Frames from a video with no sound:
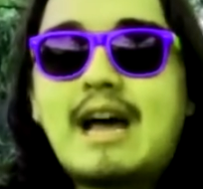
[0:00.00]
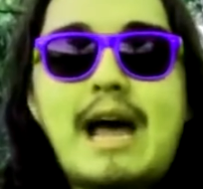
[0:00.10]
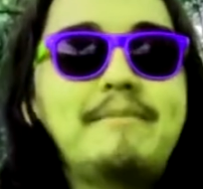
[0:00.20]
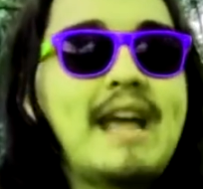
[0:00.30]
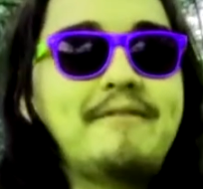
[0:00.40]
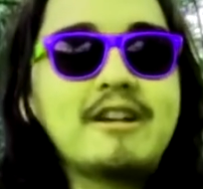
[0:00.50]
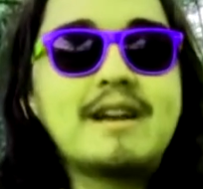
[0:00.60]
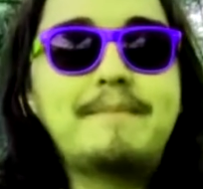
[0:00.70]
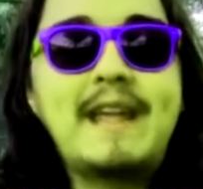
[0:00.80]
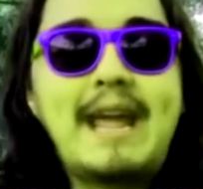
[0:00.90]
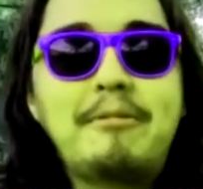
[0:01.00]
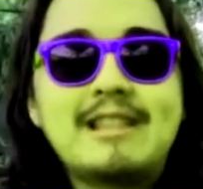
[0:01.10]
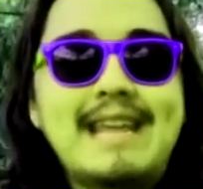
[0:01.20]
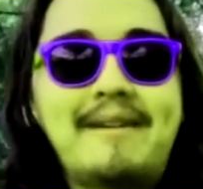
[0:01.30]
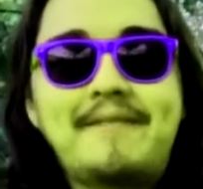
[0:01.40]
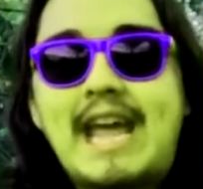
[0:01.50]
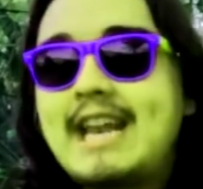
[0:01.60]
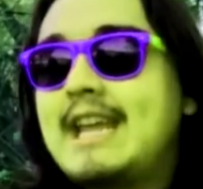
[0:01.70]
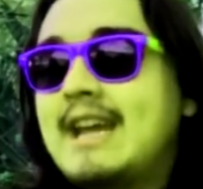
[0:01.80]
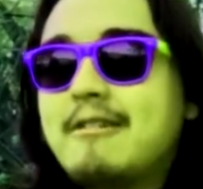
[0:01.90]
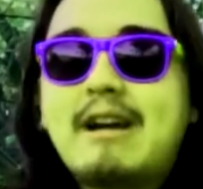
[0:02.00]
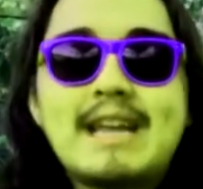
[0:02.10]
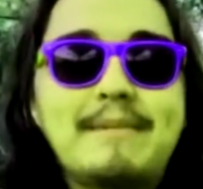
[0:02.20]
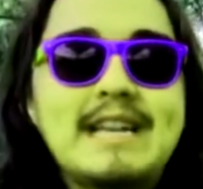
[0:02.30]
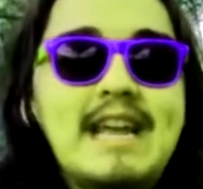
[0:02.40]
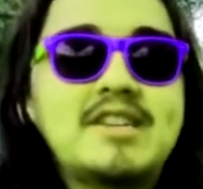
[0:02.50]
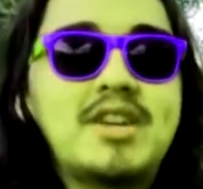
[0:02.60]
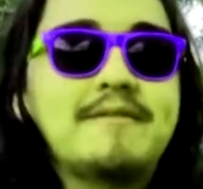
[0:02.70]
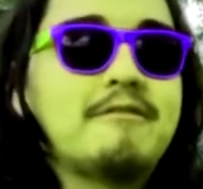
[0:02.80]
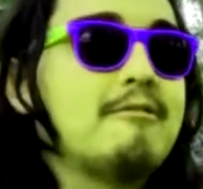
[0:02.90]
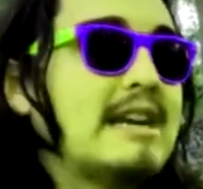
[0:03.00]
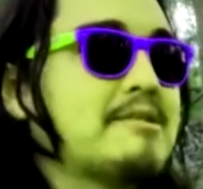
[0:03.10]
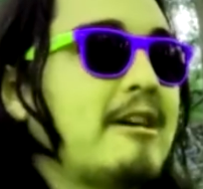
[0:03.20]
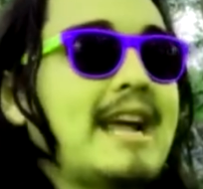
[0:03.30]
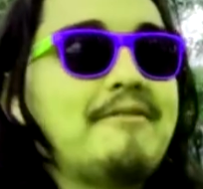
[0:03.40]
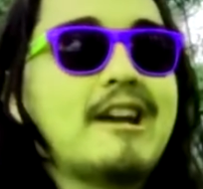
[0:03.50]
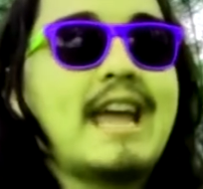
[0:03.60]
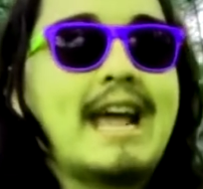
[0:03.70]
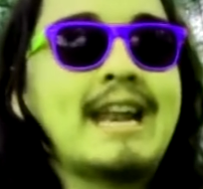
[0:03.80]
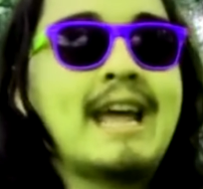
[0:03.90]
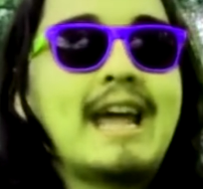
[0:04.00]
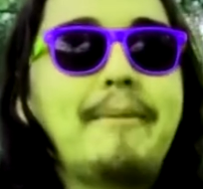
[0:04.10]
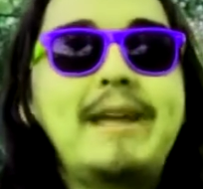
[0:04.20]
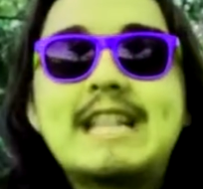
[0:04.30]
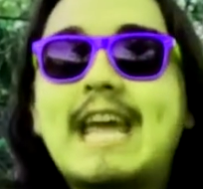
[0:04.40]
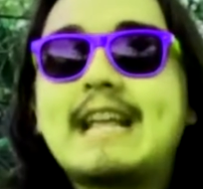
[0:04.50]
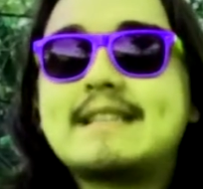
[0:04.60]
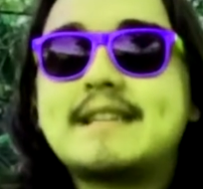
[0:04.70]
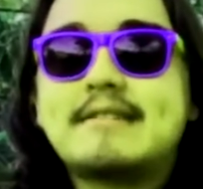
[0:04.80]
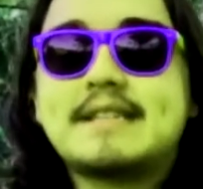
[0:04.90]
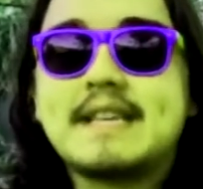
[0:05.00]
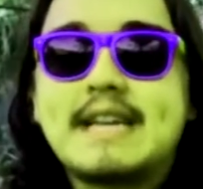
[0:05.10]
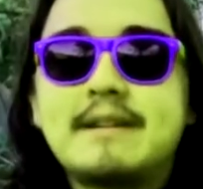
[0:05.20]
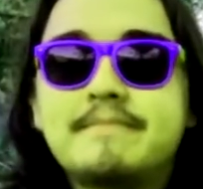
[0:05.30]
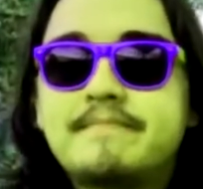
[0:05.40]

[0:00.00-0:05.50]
I'm never going to be able to give any recommendation for a restaurant ever again and be taken seriously.